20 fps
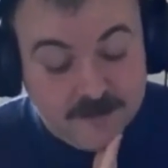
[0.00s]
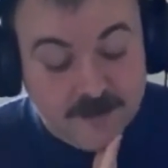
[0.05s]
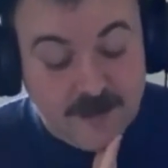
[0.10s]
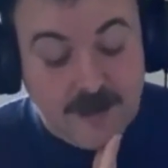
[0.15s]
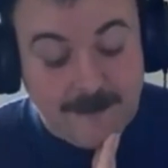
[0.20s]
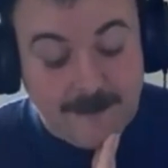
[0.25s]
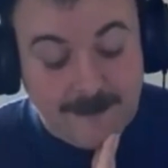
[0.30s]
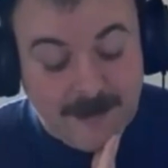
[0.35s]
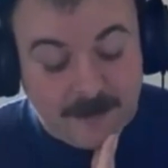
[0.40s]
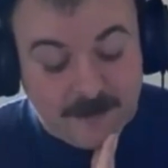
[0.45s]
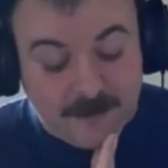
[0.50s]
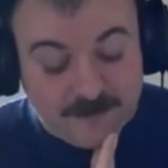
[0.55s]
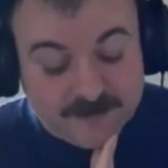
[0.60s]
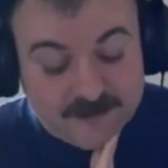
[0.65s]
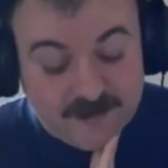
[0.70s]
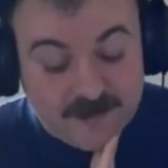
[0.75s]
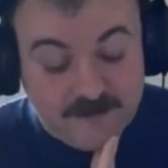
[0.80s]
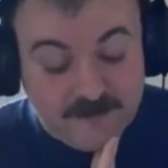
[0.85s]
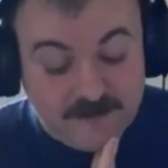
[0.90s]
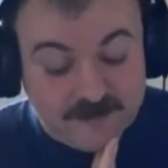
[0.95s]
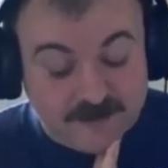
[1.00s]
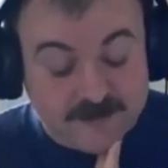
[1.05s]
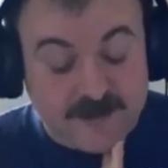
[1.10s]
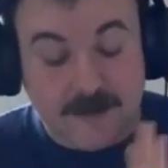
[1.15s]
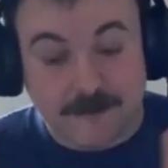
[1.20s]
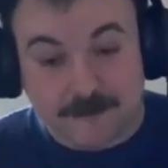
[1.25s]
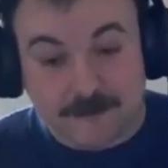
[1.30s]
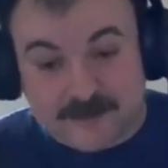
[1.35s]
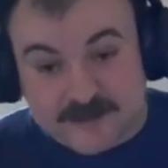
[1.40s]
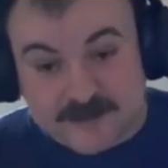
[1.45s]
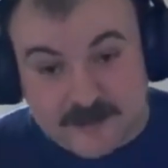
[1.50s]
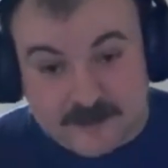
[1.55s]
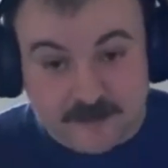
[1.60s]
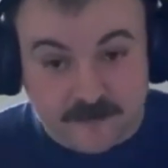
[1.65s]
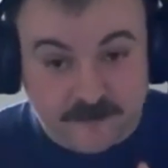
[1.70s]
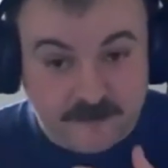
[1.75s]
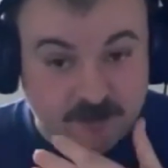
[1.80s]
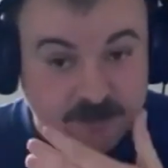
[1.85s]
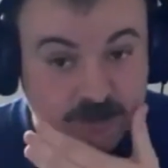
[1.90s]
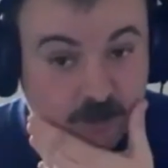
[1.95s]
that amount of saving
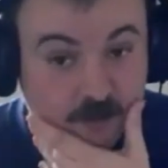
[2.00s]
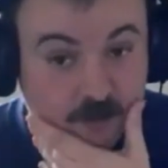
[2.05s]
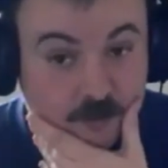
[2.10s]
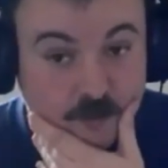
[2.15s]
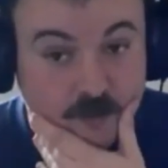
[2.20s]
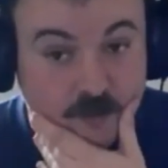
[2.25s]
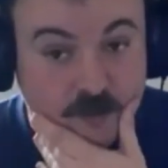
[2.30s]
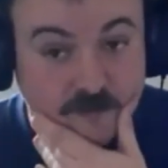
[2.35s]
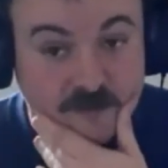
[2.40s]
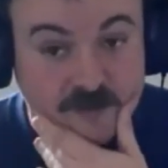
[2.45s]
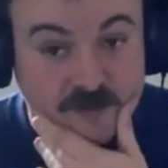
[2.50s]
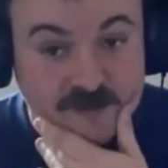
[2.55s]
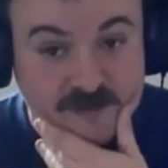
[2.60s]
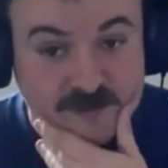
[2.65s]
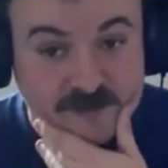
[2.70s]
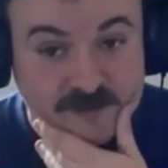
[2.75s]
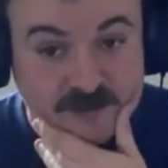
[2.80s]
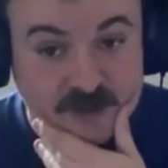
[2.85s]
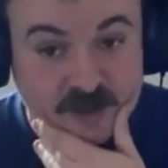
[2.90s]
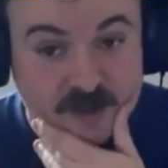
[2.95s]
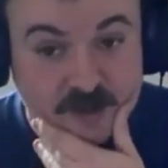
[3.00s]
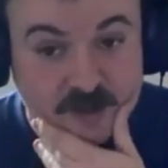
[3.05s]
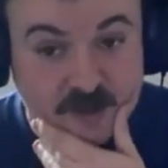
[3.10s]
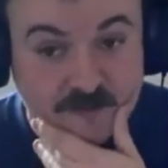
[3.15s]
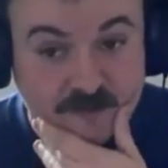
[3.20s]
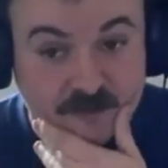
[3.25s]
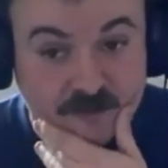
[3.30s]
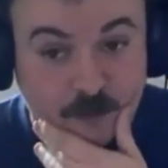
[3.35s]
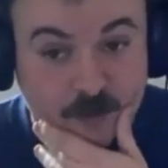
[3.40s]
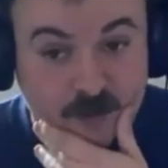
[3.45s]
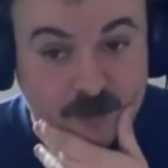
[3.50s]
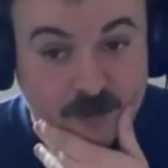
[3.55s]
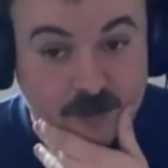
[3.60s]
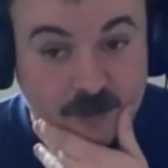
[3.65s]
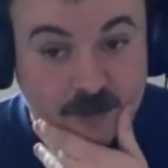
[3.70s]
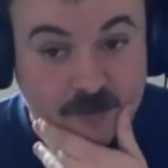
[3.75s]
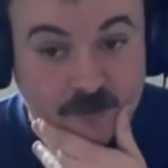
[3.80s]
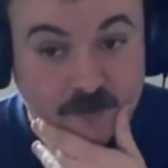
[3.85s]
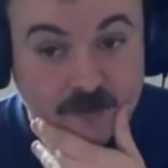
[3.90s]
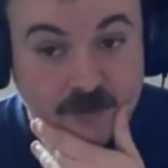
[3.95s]
10% of the total university's turnover in one
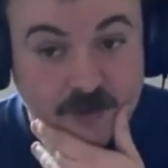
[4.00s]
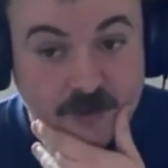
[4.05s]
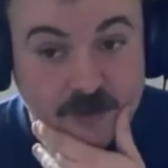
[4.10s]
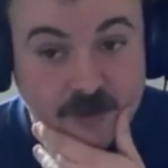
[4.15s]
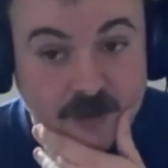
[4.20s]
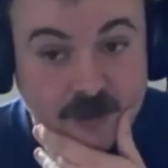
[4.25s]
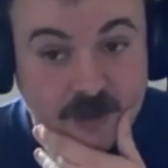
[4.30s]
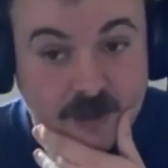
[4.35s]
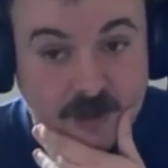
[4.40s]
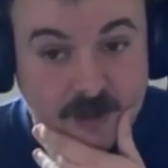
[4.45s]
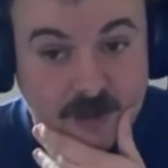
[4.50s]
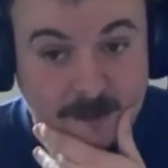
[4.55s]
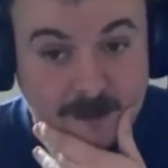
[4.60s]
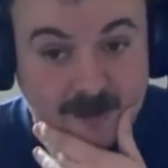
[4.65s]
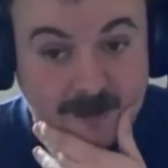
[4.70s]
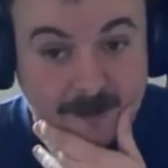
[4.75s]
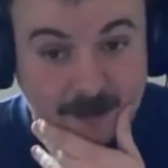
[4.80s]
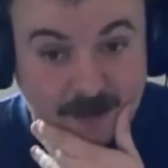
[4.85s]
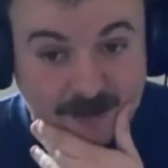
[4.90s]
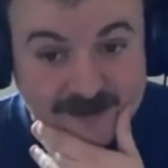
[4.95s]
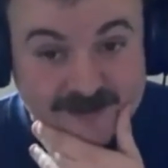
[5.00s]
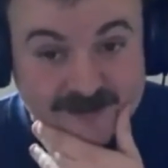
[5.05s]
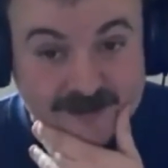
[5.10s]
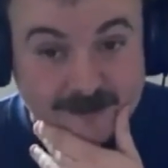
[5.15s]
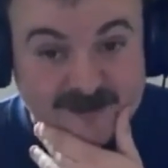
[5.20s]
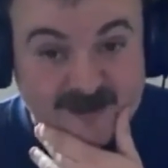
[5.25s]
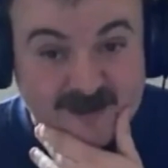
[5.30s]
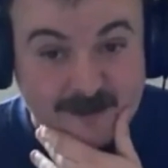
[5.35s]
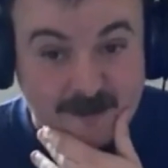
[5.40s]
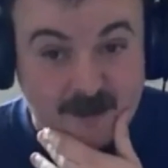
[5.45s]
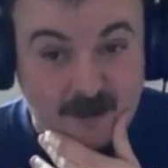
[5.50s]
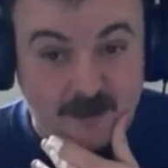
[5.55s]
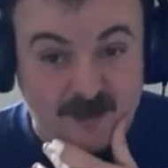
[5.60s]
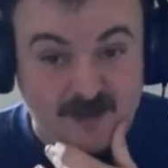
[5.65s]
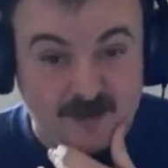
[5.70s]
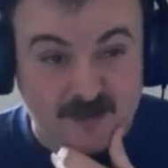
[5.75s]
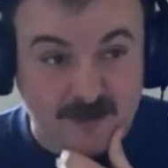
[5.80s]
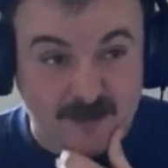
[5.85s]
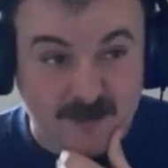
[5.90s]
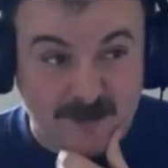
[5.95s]
go by September,
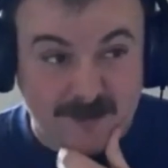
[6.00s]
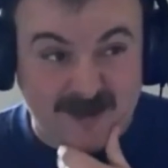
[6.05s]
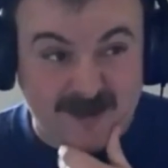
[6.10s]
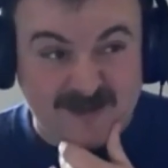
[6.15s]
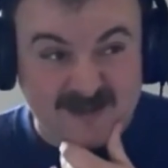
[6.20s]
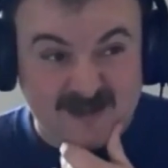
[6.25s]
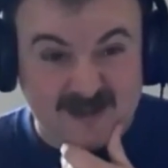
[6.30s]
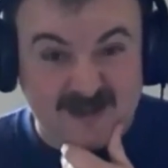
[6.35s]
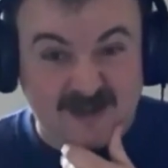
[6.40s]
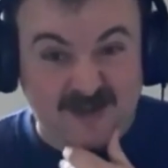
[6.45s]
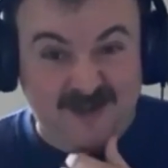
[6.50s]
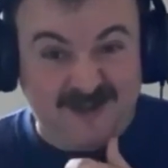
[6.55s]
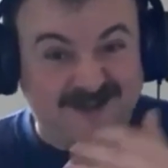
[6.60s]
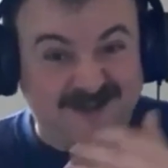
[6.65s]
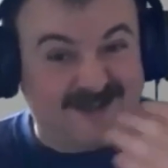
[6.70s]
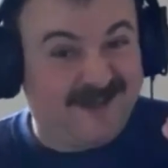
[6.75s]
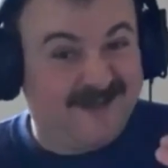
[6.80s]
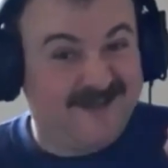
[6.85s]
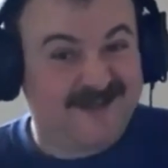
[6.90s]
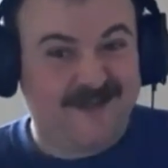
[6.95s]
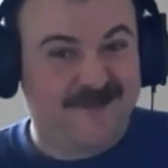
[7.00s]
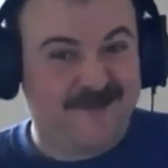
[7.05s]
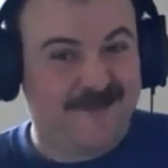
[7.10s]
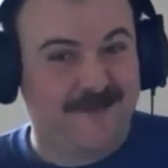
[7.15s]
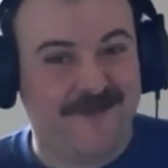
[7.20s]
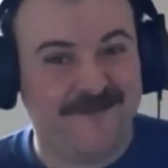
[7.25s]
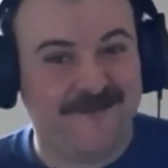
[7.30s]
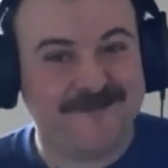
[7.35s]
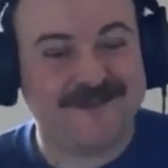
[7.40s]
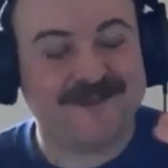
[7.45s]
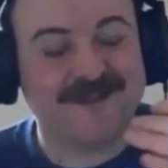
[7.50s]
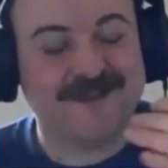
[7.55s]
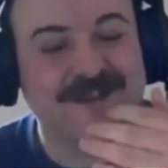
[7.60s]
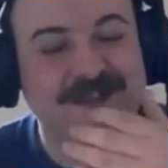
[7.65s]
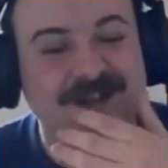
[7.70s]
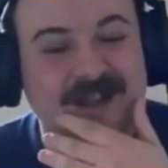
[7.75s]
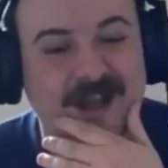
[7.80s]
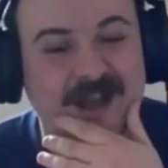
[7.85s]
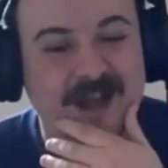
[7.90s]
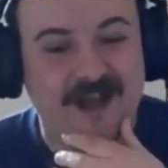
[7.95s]
which would be basically like 6-7 months,
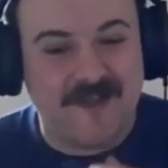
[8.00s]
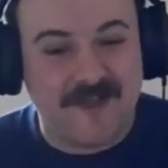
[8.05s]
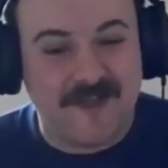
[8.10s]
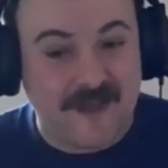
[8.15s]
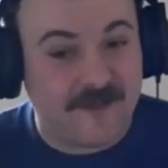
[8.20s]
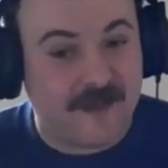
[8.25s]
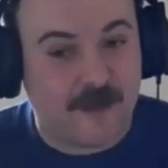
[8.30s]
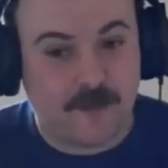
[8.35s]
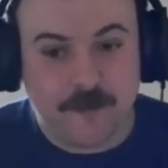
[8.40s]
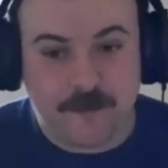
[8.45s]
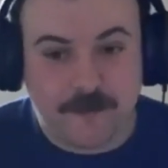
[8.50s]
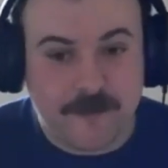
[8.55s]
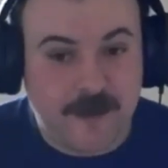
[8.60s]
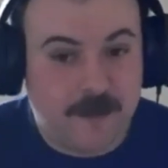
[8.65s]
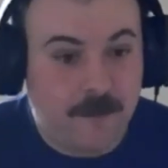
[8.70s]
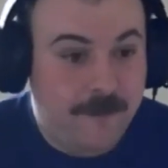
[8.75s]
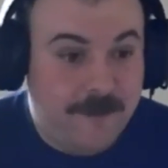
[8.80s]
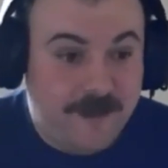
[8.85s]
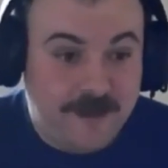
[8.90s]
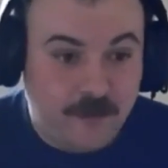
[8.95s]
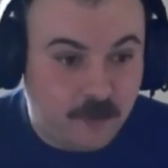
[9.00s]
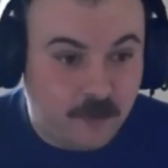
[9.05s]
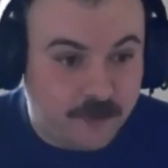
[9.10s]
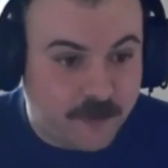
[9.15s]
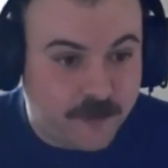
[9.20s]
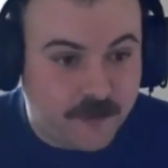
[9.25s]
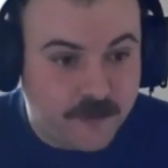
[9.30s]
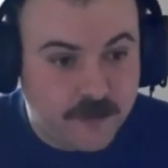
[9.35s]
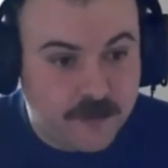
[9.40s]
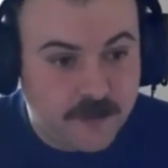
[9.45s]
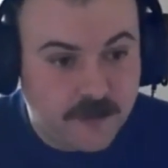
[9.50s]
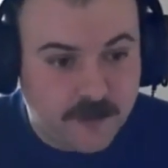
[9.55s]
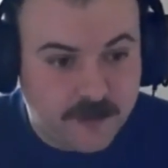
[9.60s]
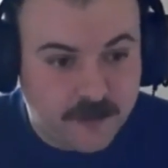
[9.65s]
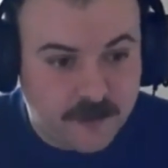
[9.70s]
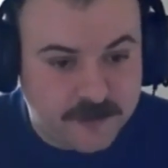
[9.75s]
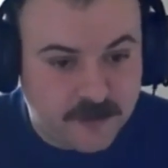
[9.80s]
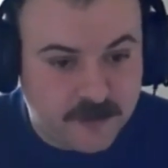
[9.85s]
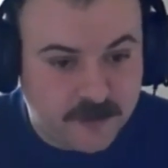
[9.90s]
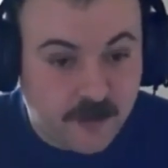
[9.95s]
that would be inordinate.
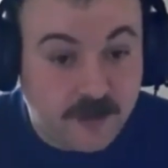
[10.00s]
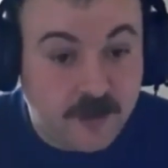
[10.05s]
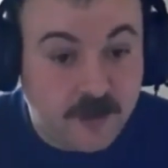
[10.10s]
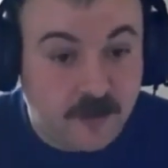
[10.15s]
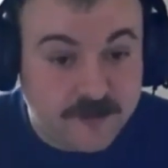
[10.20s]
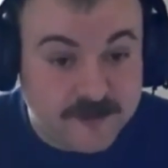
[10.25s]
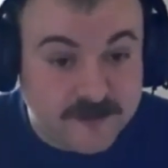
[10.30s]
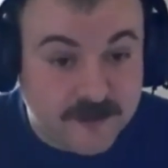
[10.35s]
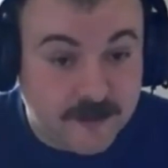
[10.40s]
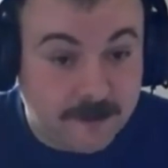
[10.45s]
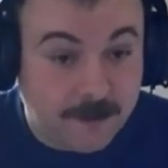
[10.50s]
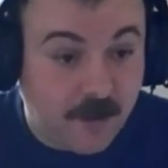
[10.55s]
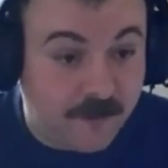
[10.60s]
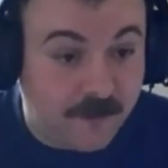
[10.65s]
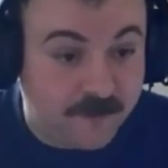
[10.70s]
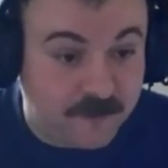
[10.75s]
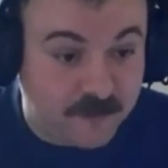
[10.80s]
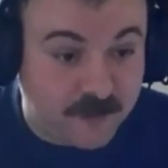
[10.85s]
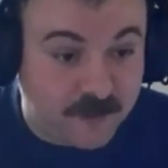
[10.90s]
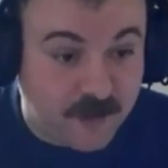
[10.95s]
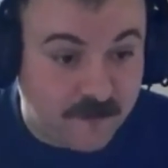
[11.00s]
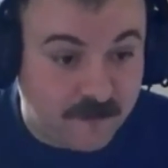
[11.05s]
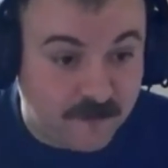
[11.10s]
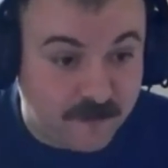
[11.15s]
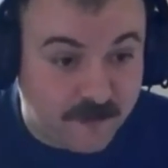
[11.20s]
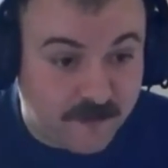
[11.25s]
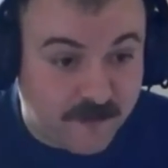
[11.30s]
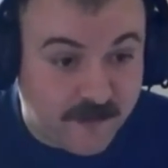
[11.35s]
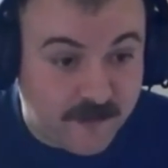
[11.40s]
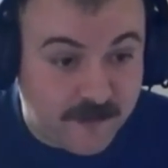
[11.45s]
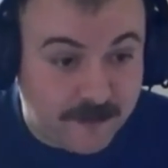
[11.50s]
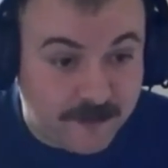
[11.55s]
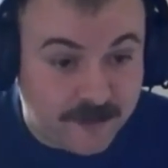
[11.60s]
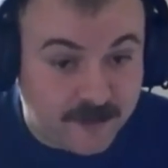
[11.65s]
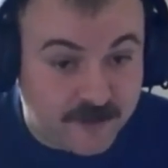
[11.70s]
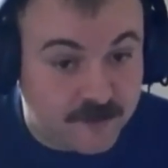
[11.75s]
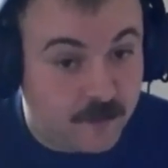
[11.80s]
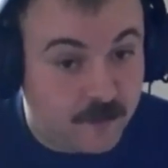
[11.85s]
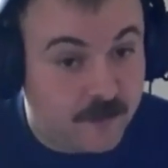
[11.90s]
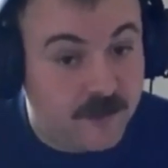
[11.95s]
And I can't see a path to recovery there,
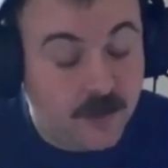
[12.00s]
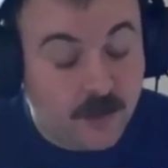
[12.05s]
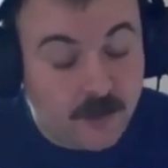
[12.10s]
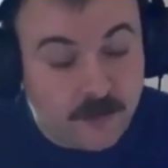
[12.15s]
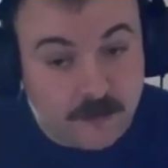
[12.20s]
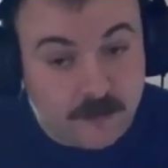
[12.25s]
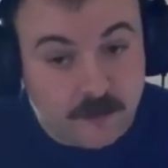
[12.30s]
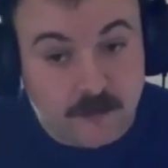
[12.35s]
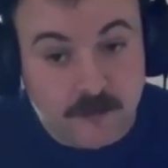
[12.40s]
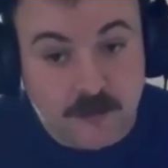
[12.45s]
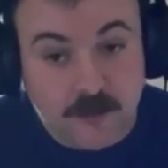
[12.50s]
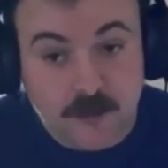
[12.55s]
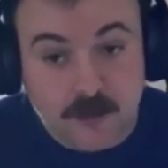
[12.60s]
because we know